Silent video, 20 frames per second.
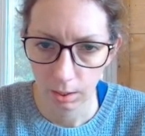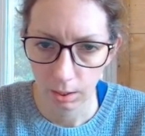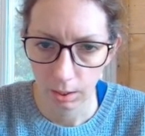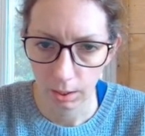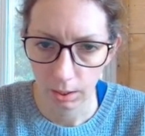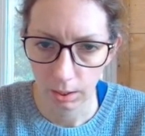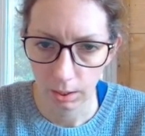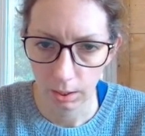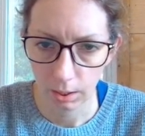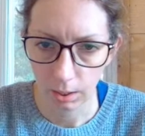
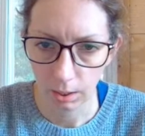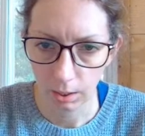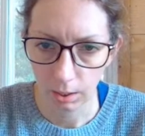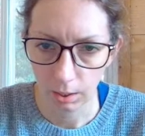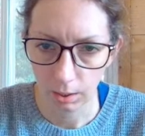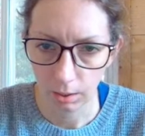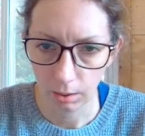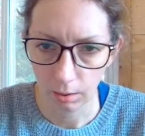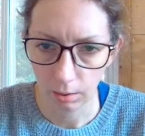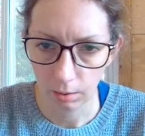And
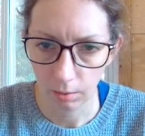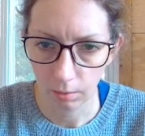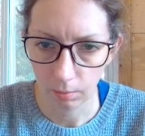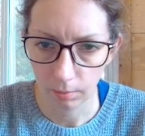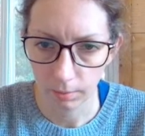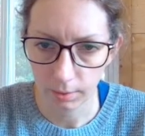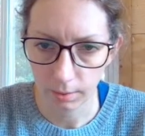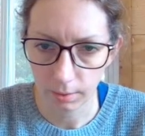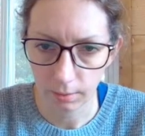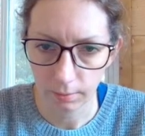then
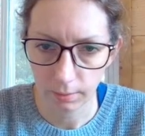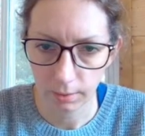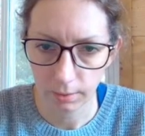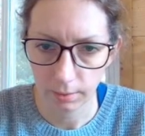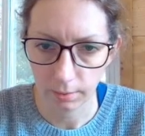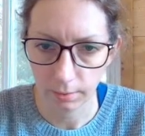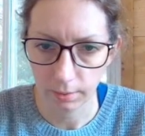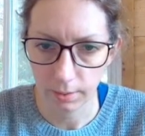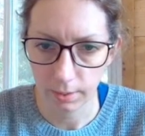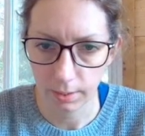once all these
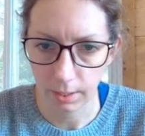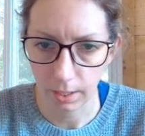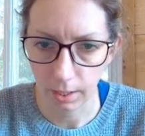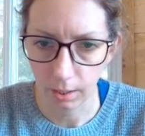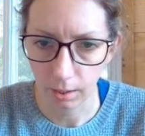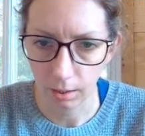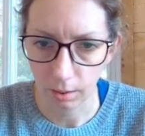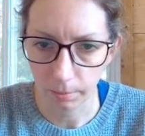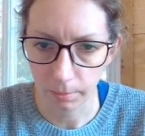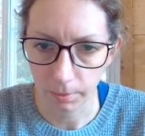are set,
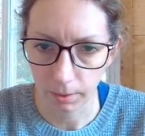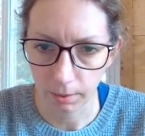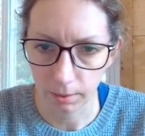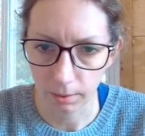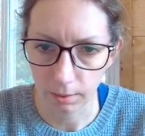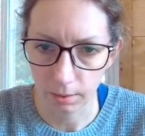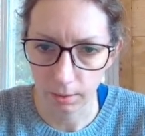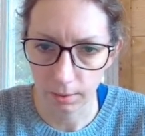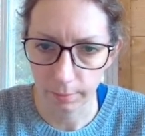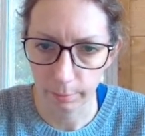I'll be able to
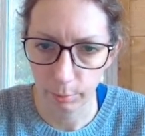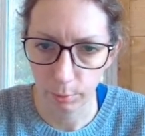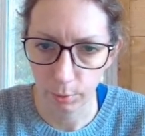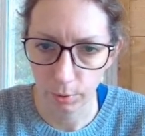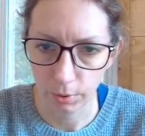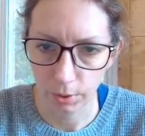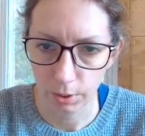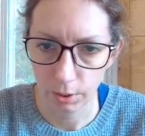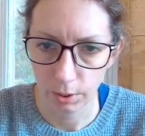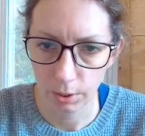just
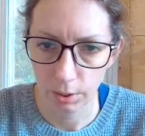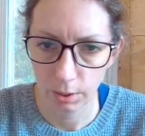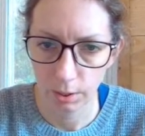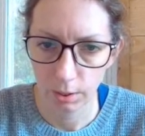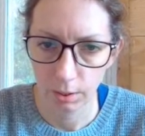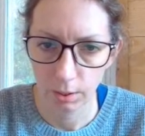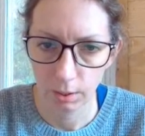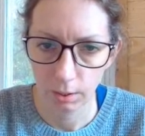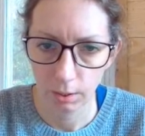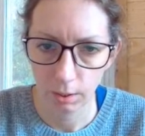push
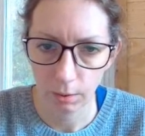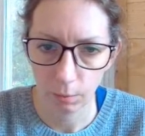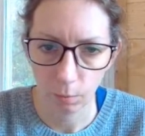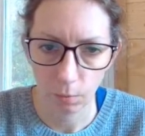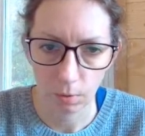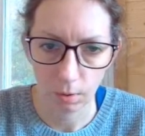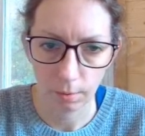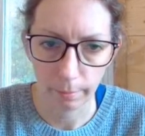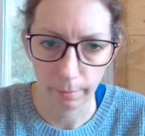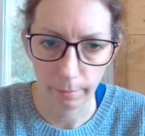the
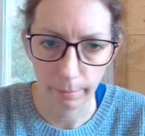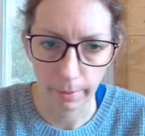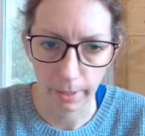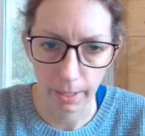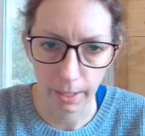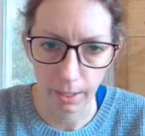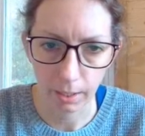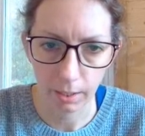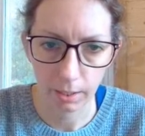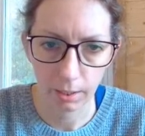wall
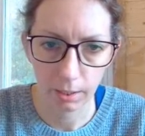back.